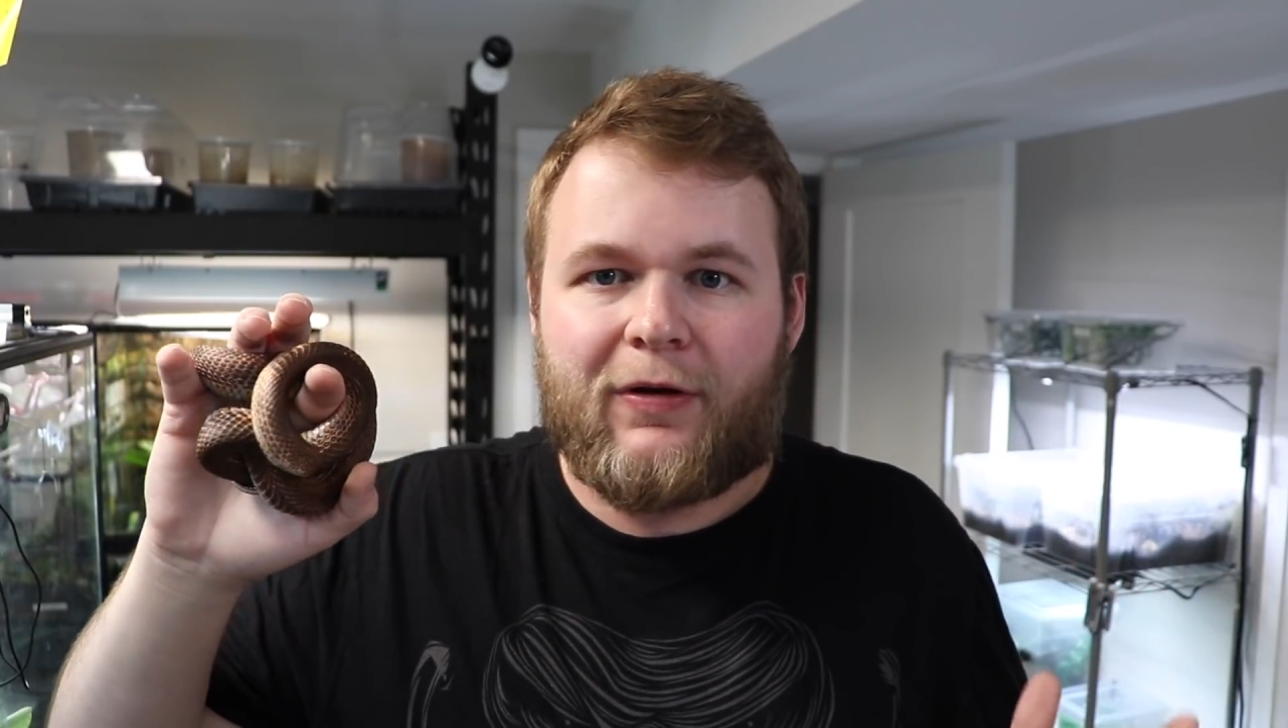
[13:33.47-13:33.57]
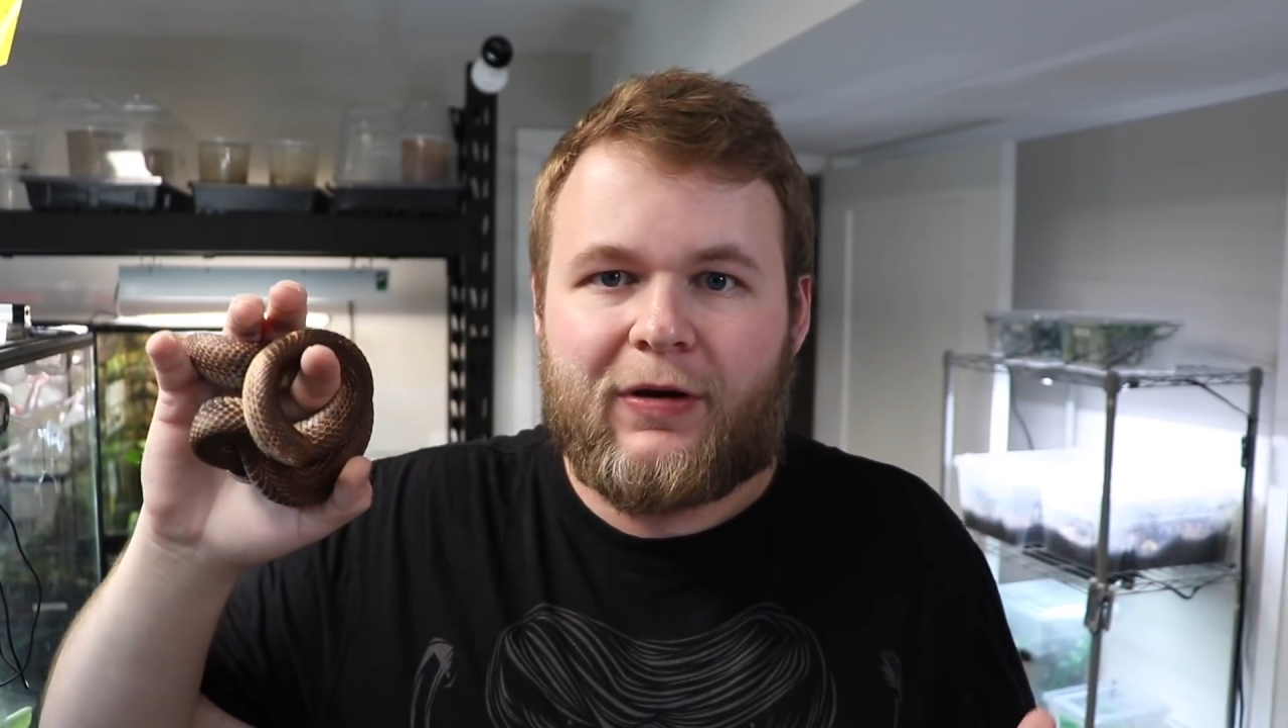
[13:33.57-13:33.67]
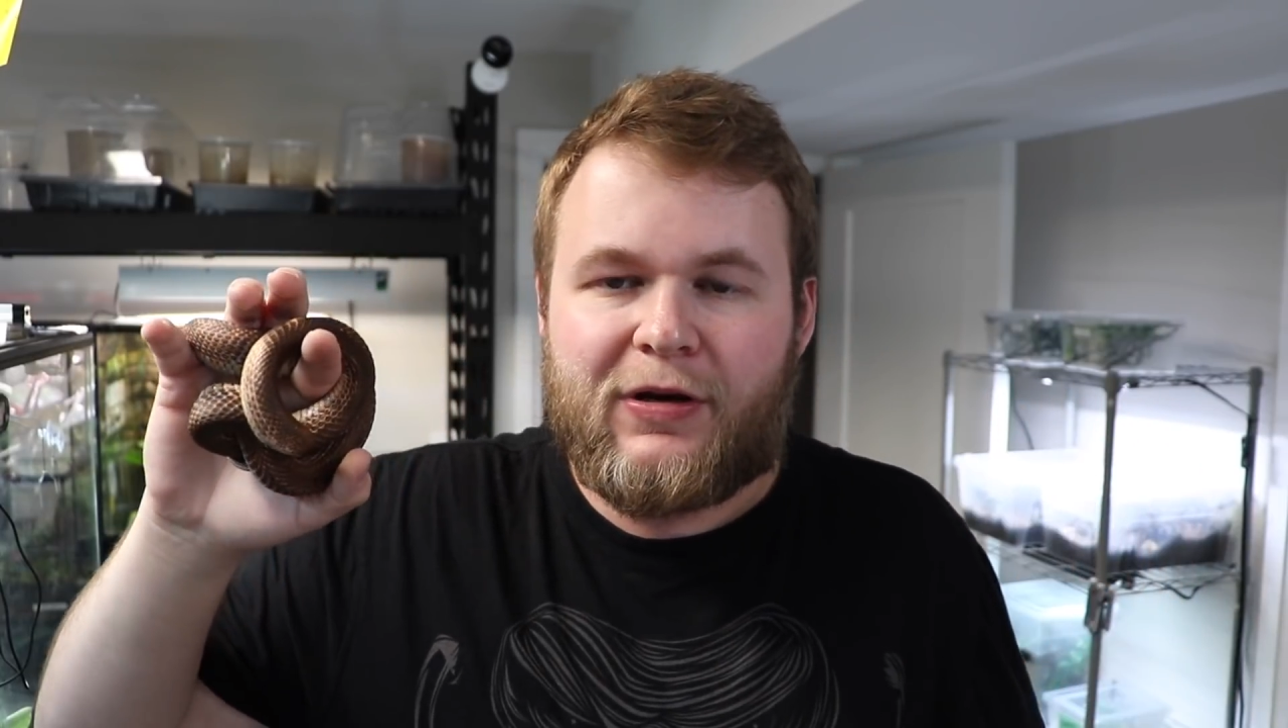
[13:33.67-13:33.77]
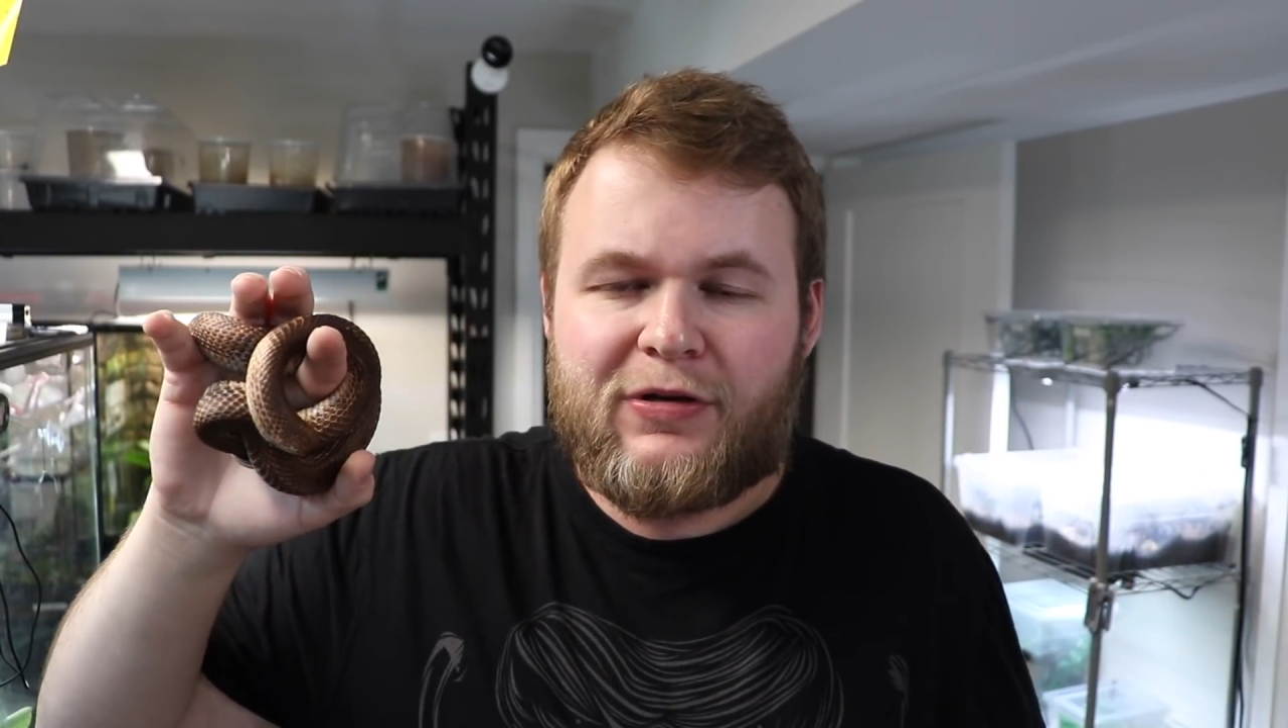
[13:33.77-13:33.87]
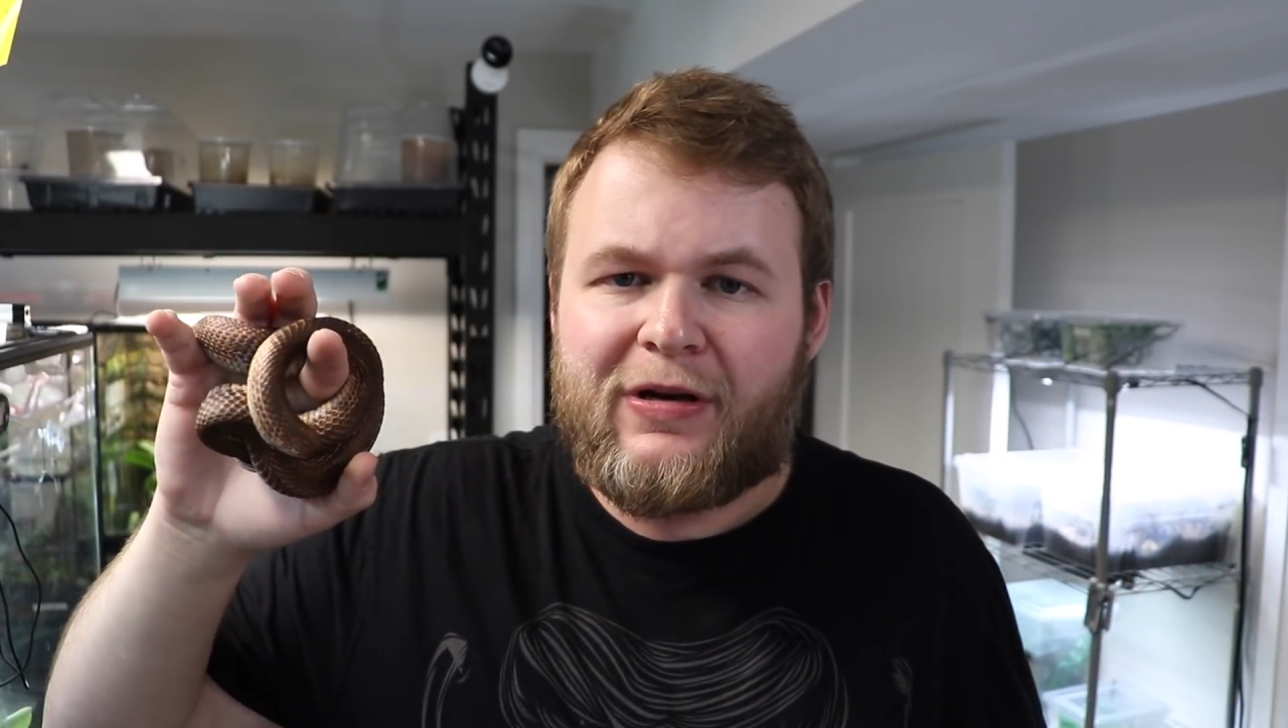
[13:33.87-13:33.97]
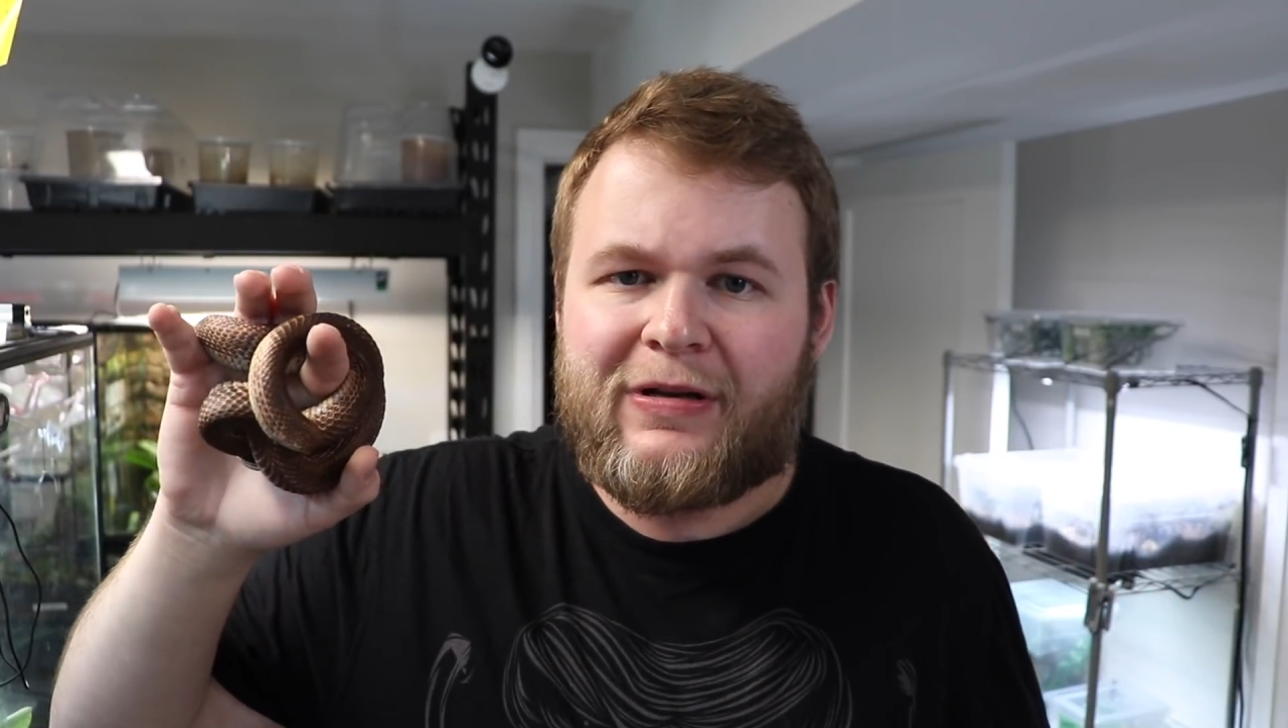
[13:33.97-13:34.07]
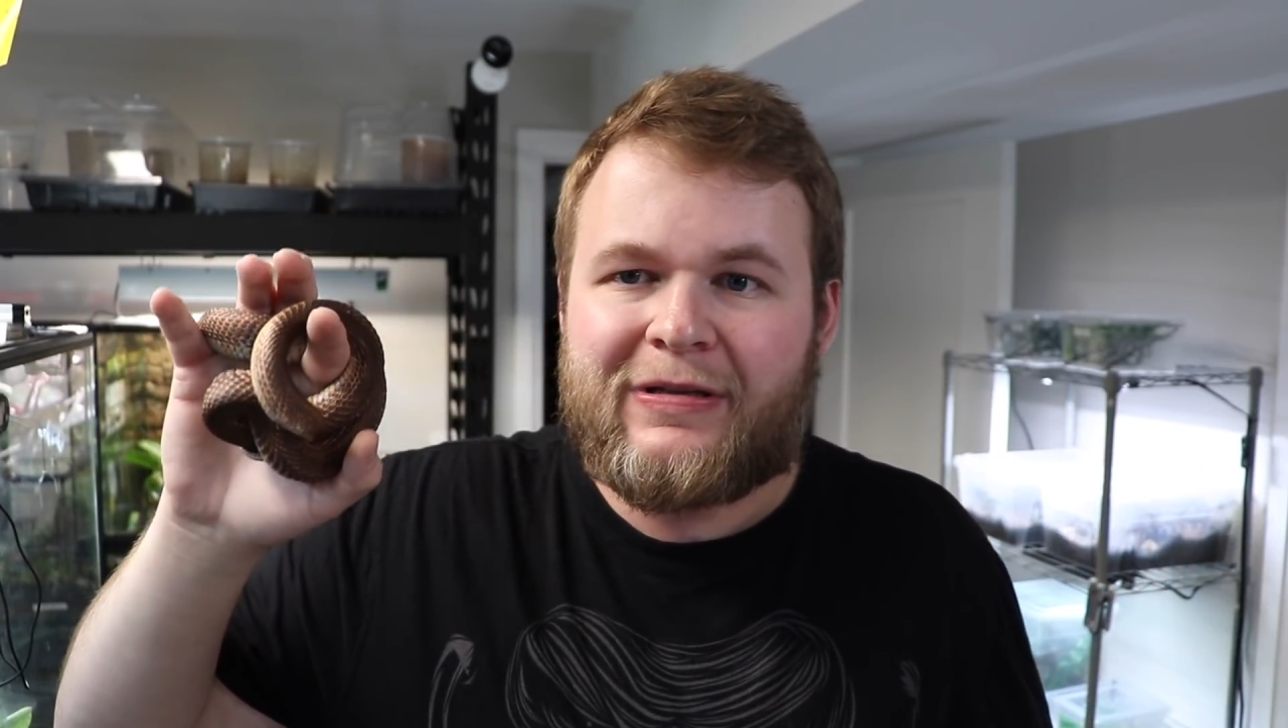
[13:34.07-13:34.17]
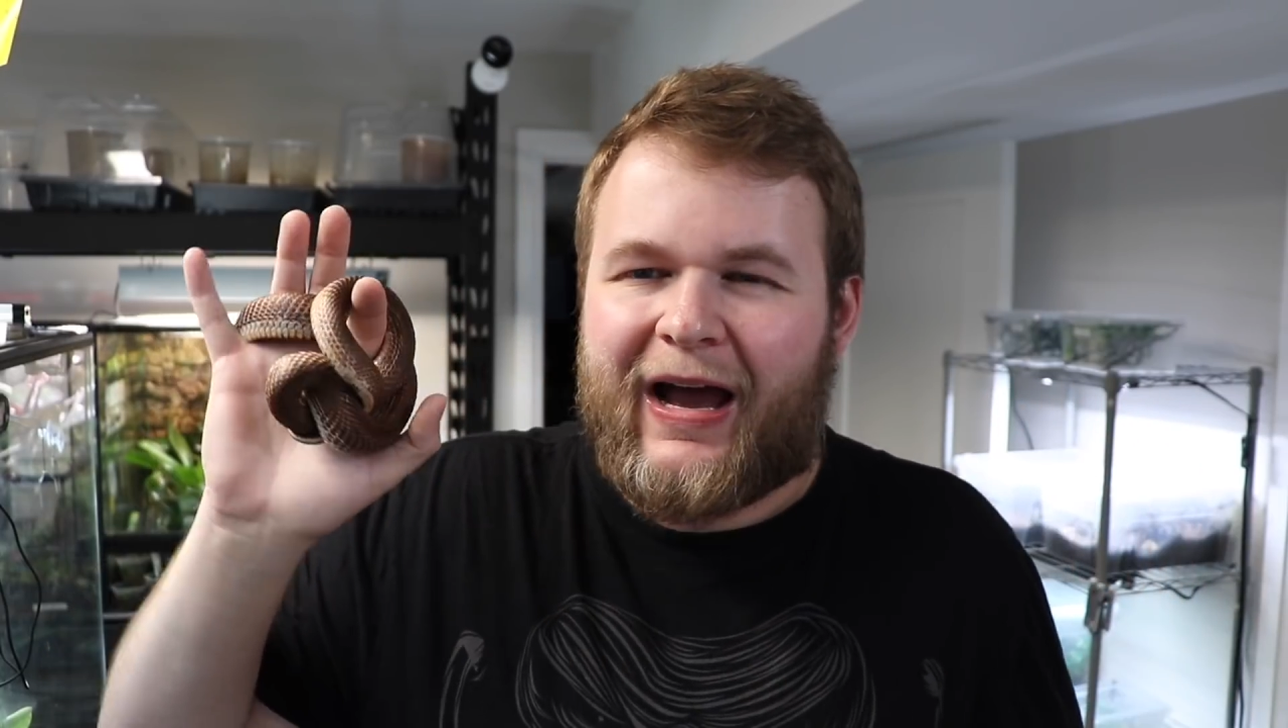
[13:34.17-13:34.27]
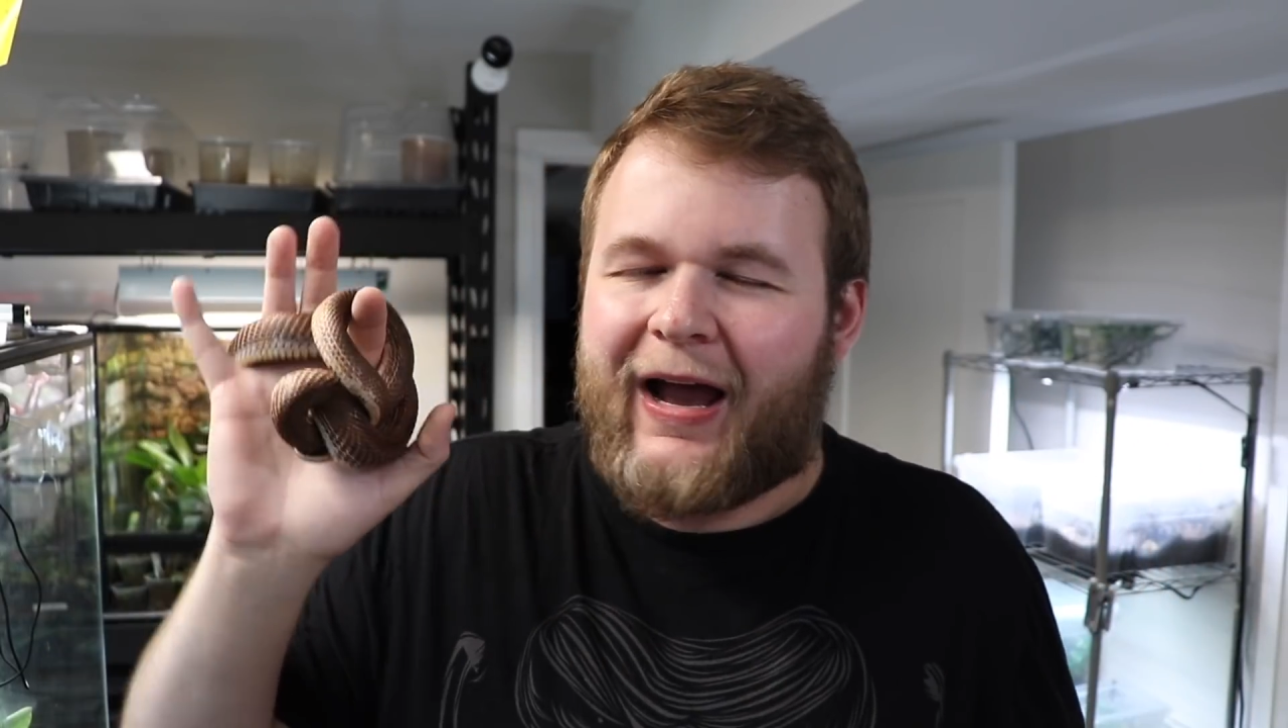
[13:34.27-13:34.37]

conditions,